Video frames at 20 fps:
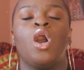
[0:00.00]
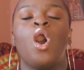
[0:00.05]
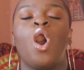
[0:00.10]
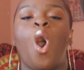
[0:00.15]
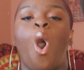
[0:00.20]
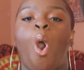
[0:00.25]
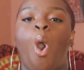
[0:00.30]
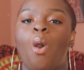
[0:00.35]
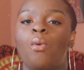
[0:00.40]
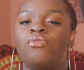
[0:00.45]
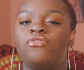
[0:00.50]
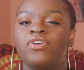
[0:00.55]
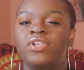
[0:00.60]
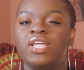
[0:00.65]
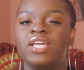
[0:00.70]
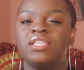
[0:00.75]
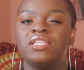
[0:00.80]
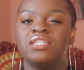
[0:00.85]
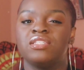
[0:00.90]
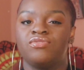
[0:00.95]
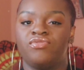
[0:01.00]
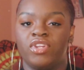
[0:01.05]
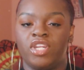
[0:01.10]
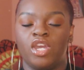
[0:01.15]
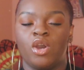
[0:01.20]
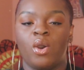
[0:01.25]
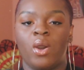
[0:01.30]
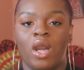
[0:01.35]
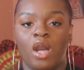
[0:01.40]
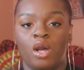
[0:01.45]
Hopefully this
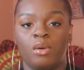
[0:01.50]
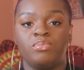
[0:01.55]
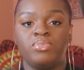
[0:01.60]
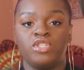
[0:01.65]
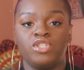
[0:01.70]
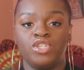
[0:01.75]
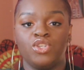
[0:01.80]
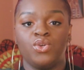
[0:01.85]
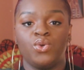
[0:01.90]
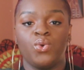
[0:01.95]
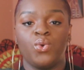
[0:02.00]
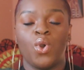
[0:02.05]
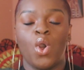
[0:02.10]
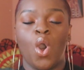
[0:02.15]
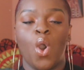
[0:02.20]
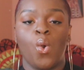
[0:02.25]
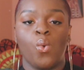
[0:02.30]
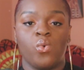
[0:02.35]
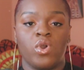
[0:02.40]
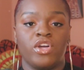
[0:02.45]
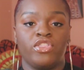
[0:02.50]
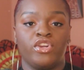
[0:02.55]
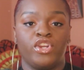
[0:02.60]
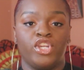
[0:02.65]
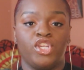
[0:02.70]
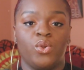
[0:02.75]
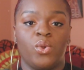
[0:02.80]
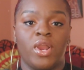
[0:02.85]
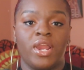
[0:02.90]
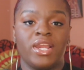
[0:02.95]
video helps you whether
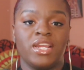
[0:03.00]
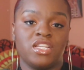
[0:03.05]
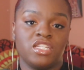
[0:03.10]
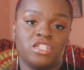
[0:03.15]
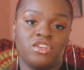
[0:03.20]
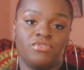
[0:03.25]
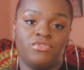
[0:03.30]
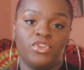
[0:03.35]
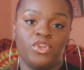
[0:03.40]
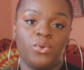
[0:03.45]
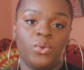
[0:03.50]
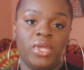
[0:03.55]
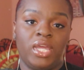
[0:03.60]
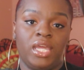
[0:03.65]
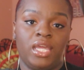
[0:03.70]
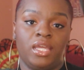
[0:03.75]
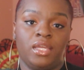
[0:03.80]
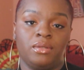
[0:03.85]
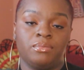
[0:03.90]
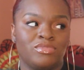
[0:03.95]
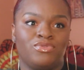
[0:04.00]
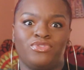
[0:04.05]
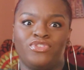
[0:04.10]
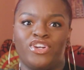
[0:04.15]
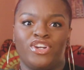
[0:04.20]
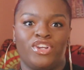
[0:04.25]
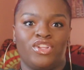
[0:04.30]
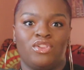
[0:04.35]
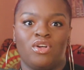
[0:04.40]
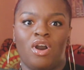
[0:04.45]
you are interviewing
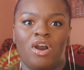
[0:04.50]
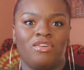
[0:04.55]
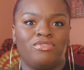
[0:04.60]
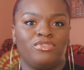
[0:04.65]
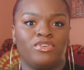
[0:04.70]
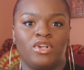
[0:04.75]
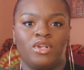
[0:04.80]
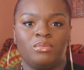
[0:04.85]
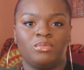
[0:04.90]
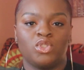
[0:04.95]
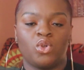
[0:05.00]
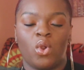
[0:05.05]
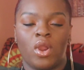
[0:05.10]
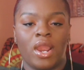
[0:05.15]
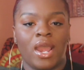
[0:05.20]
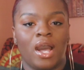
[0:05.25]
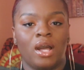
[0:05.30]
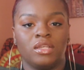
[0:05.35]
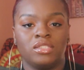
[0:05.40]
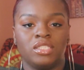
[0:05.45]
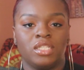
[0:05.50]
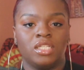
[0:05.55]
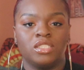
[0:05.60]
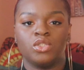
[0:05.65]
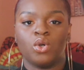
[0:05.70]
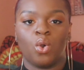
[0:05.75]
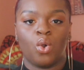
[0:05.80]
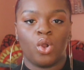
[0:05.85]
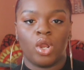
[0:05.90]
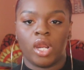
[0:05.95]
for law firms,
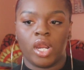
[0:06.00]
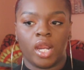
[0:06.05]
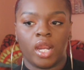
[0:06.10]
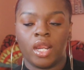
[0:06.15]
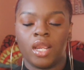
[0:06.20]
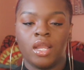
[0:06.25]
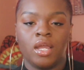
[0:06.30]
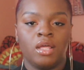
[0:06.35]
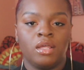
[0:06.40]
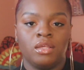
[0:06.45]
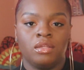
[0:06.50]
courthouses, or